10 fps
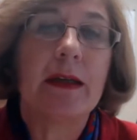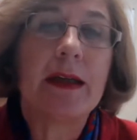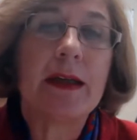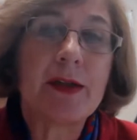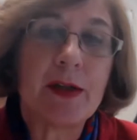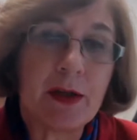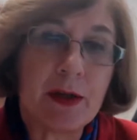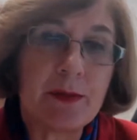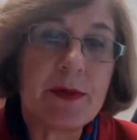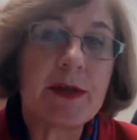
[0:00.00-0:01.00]
in
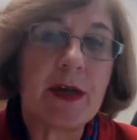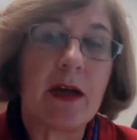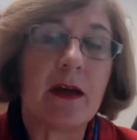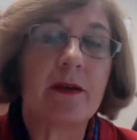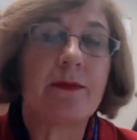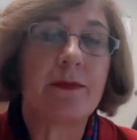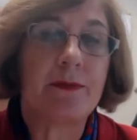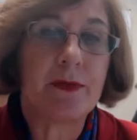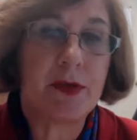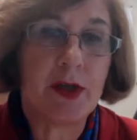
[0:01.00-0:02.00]
terms of
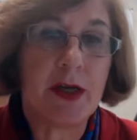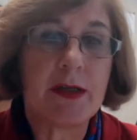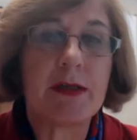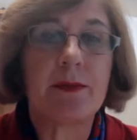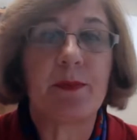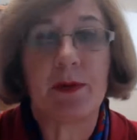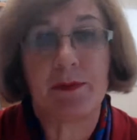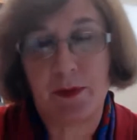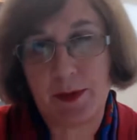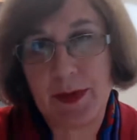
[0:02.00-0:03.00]
just
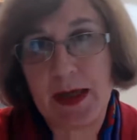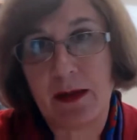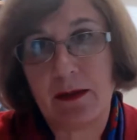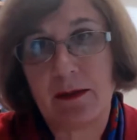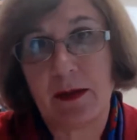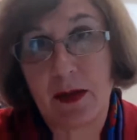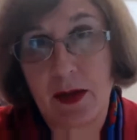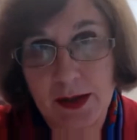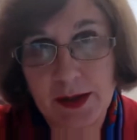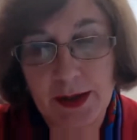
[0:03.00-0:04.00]
performing the
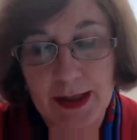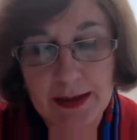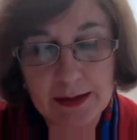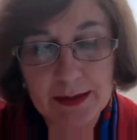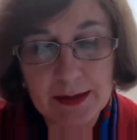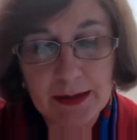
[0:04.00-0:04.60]
contract.